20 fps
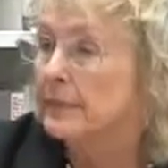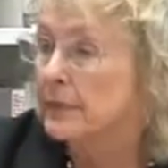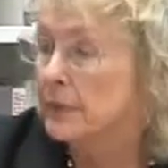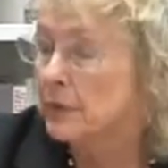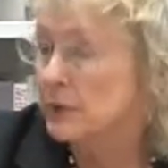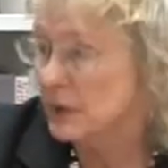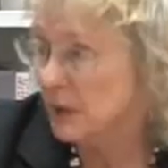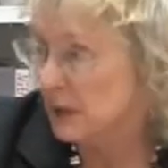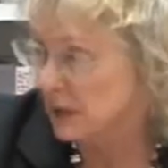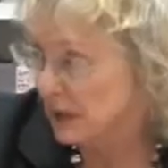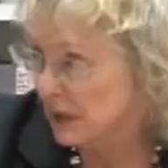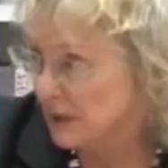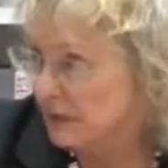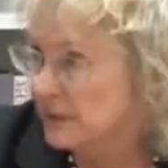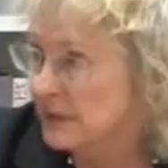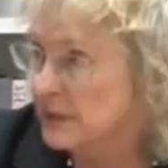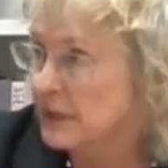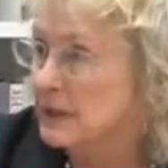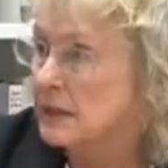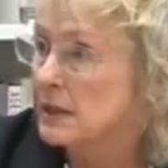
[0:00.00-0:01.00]
there's a lot
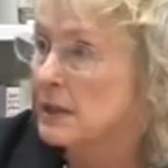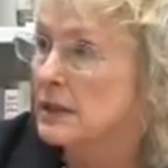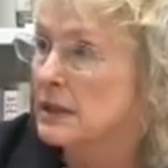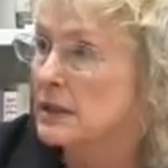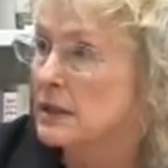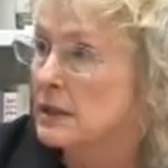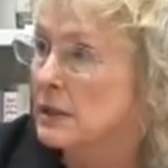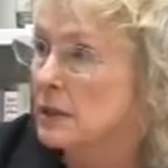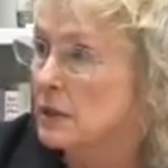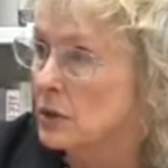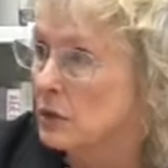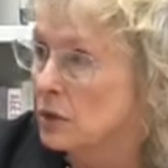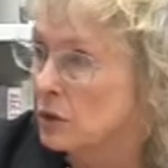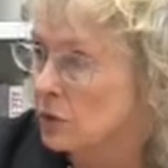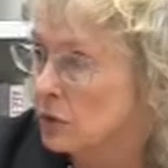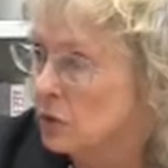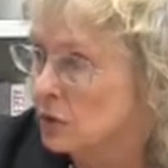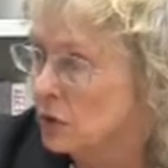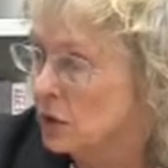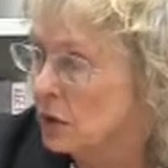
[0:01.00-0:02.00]
of success in
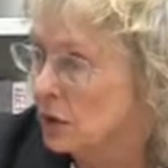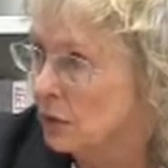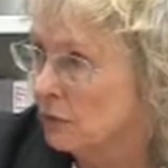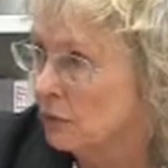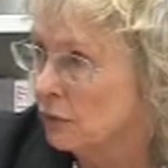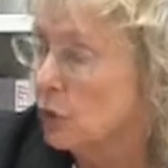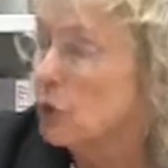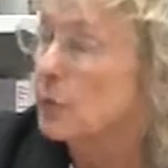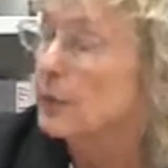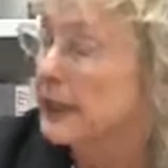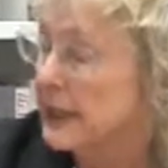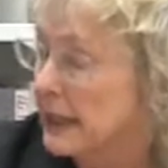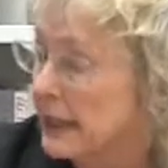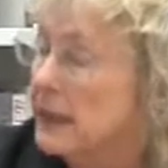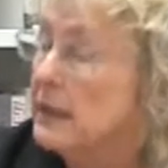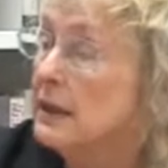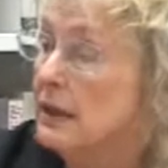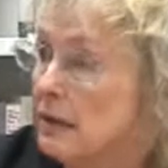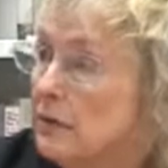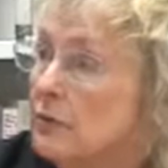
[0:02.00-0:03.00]
formally
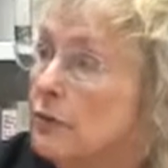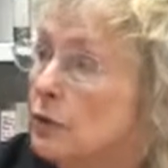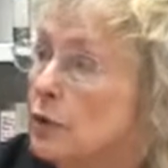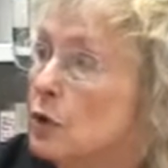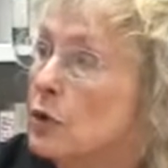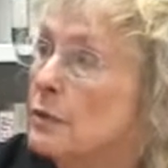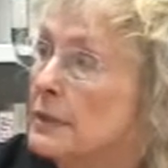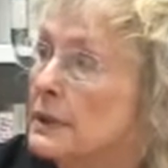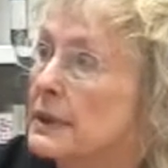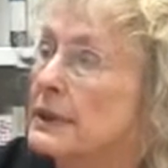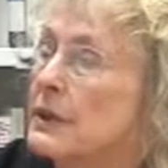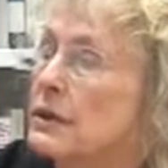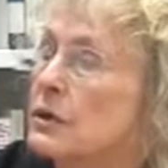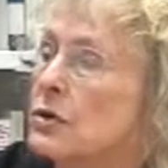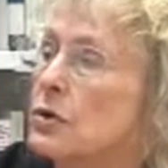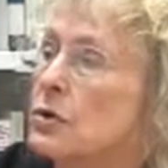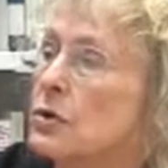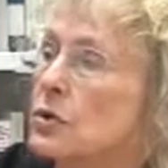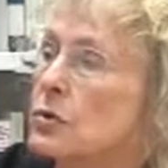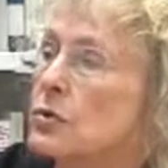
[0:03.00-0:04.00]
and informally,
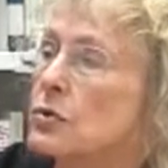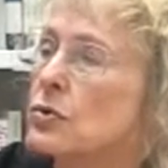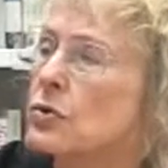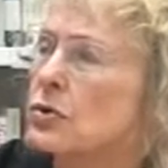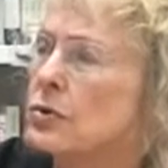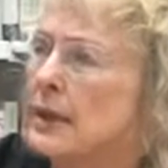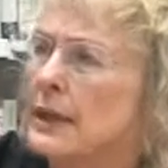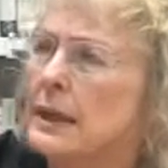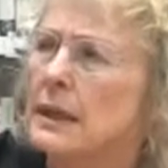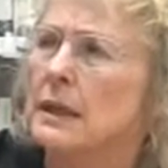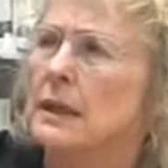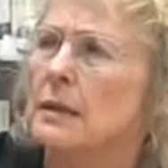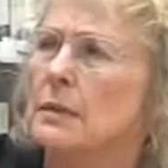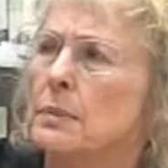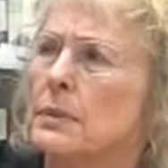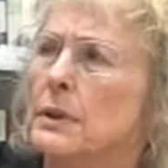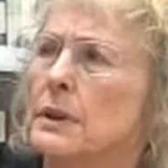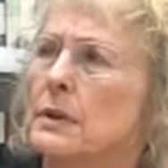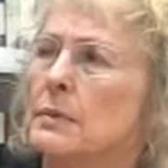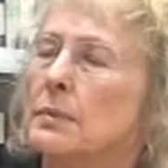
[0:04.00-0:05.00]
training
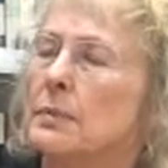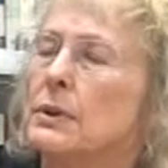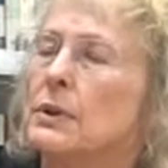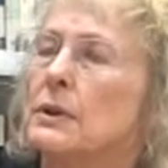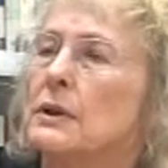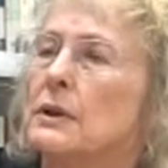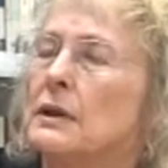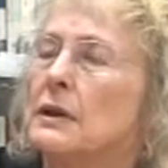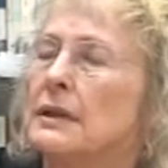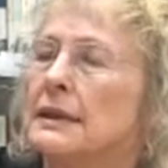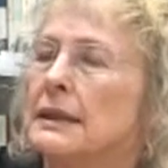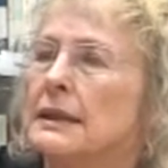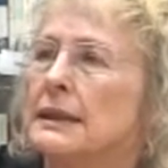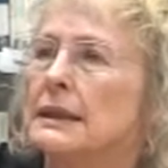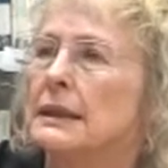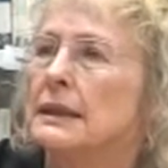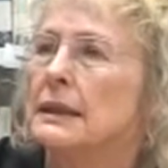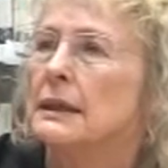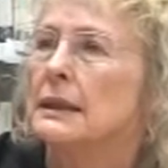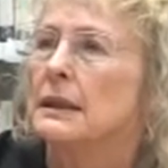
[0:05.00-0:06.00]
people.
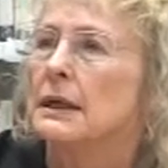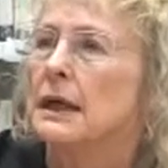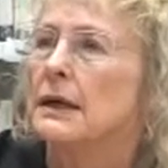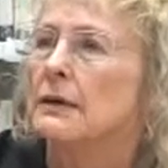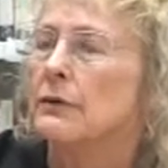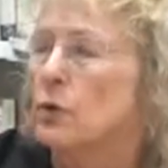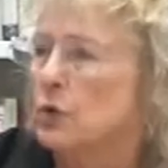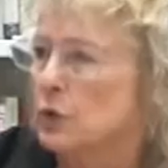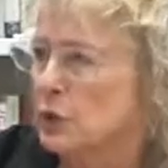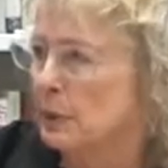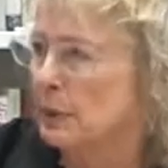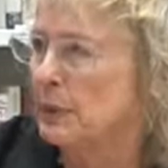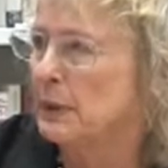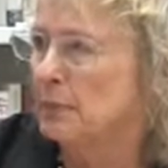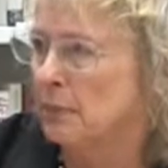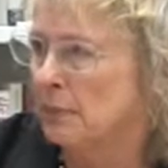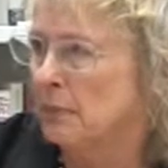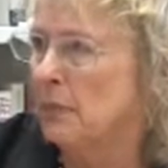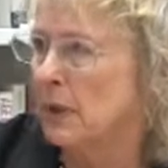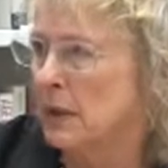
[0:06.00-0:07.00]
Of course,
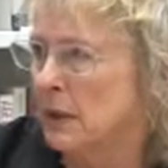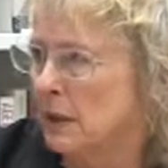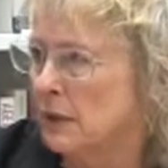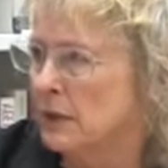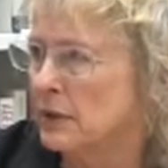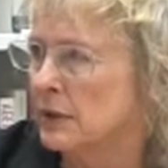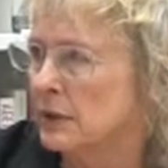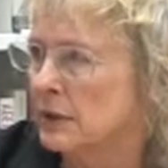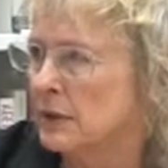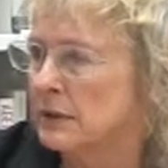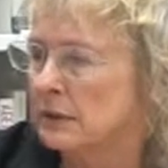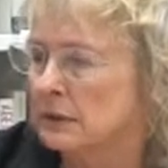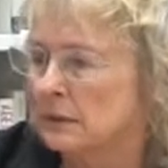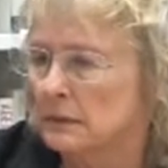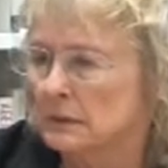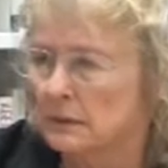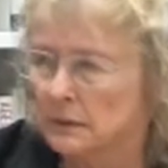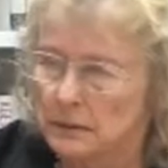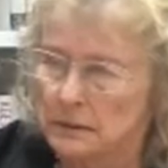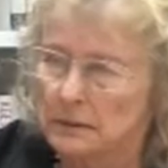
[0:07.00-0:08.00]
modern
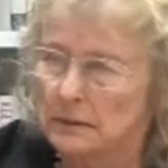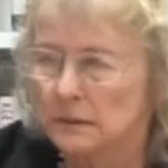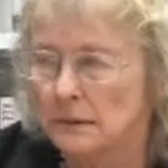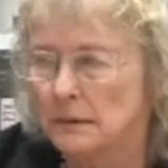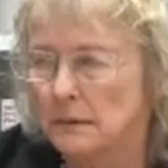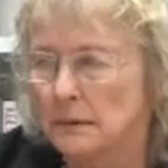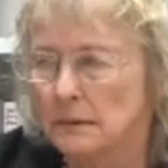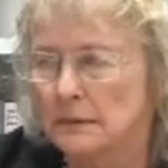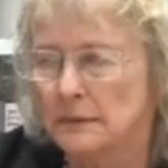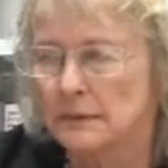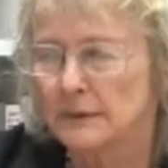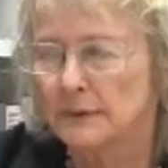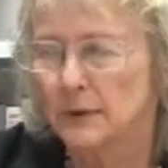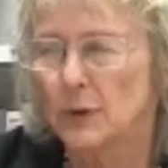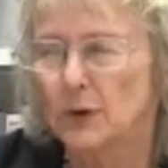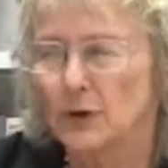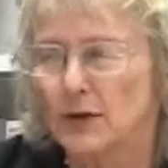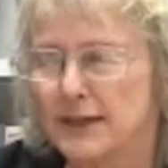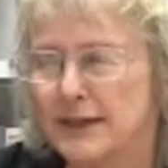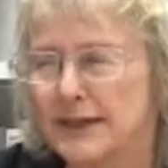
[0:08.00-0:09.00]

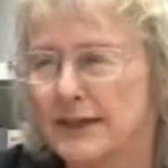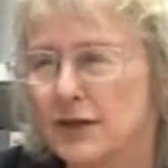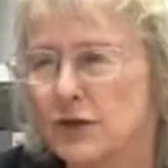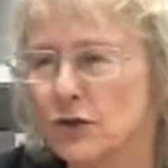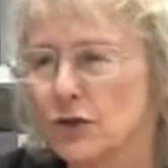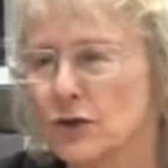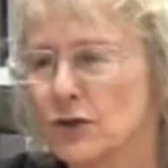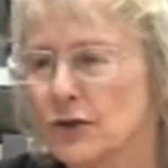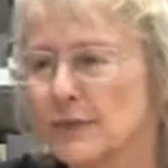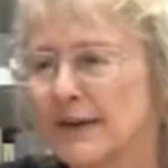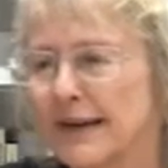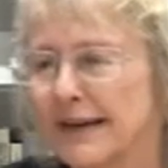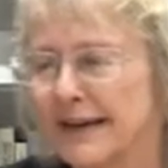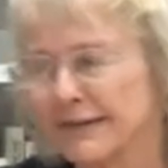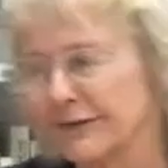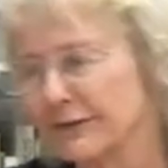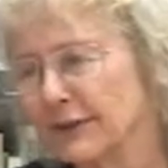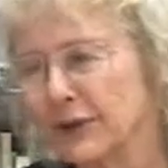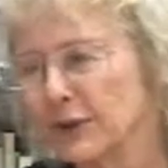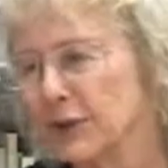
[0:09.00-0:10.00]
organizations may
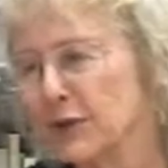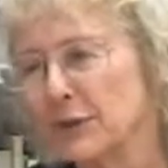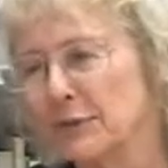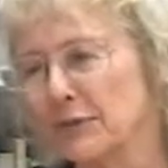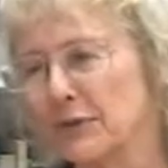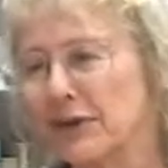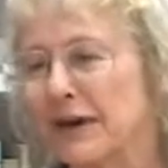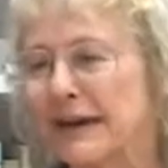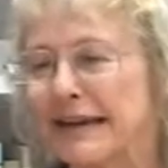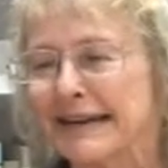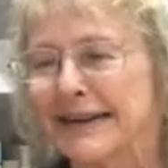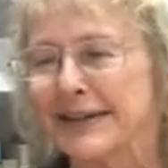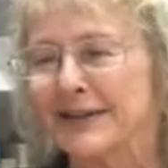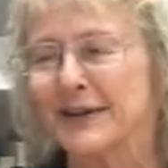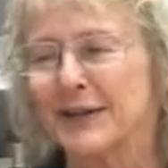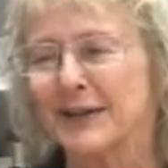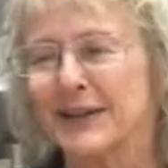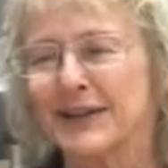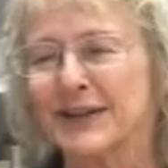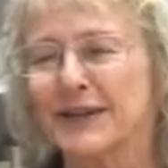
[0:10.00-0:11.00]
have leadership training
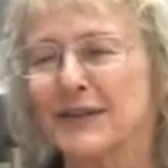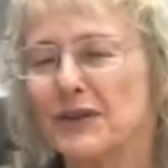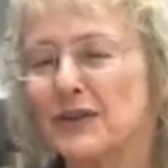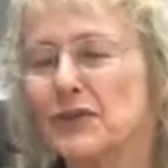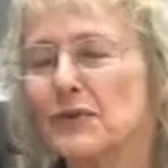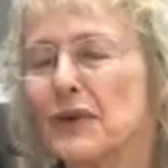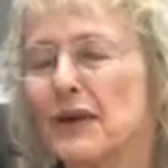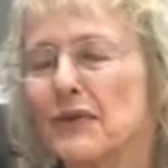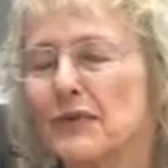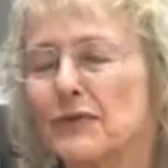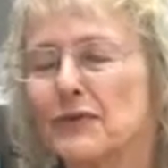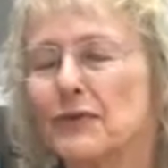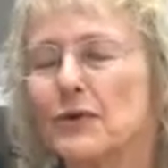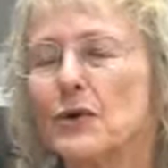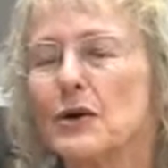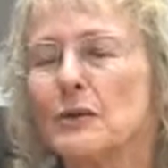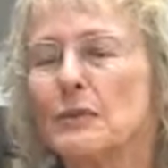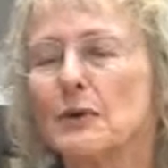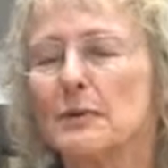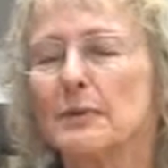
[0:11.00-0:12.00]
going on that's rather
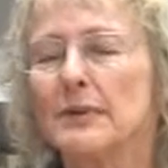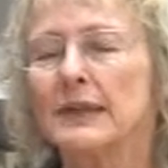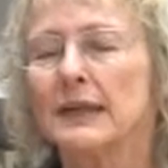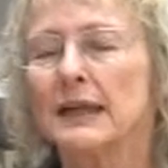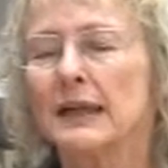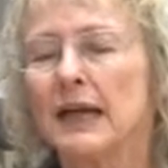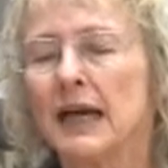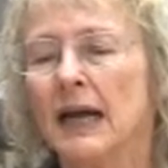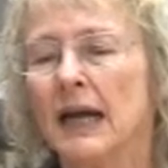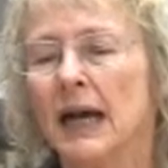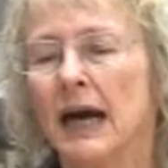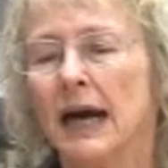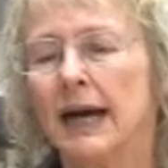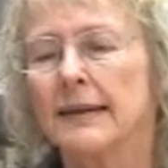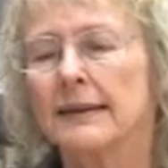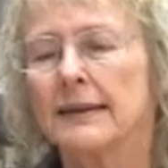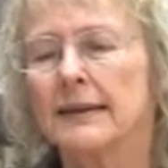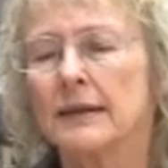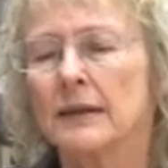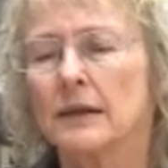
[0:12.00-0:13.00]
formal, but
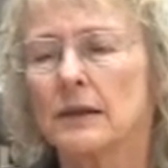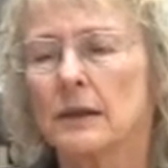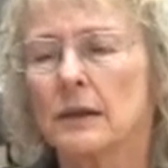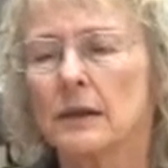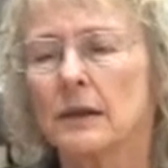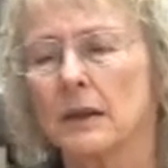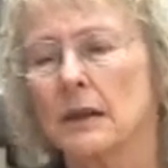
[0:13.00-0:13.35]
I think